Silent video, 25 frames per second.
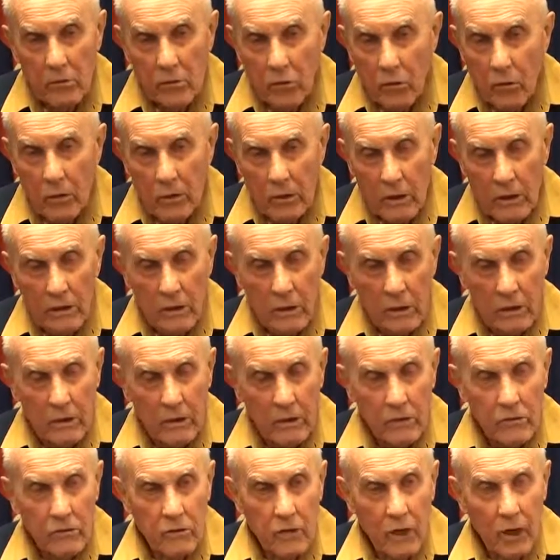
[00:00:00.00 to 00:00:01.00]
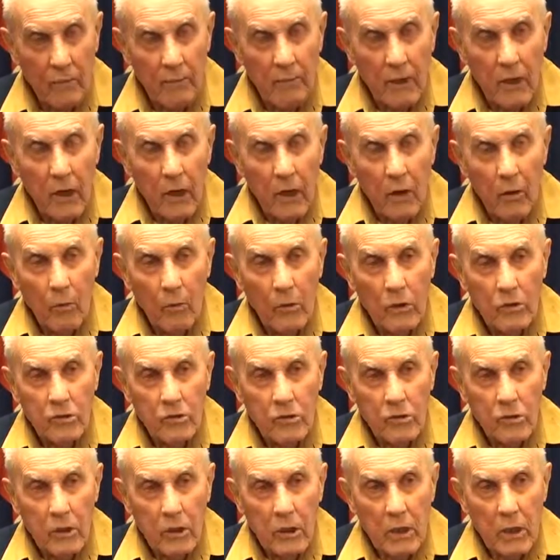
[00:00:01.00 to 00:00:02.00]
tour conducting job,
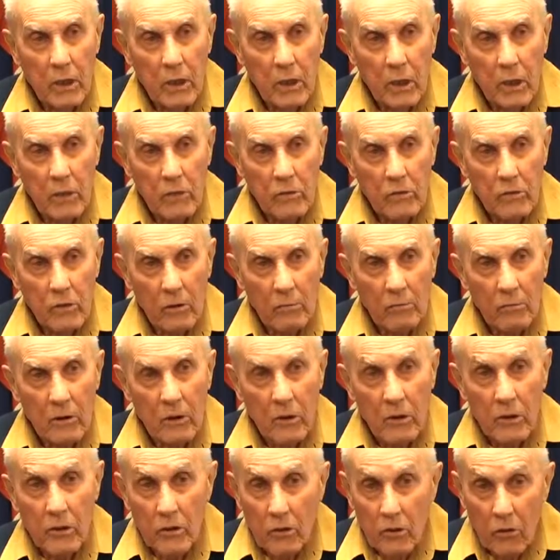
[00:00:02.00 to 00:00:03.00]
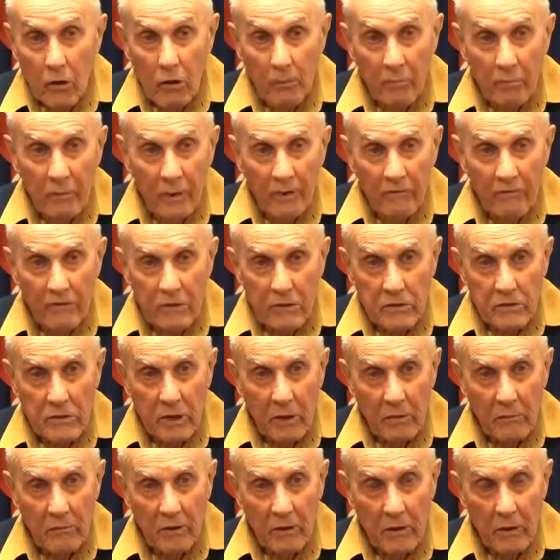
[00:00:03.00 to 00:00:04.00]
which took me to Europe every
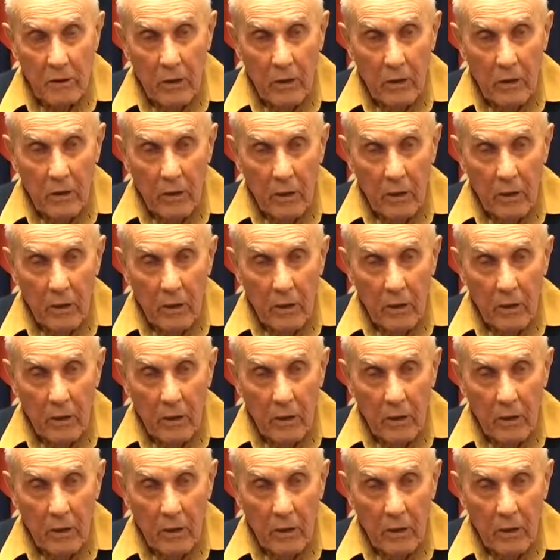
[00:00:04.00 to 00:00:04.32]
summer,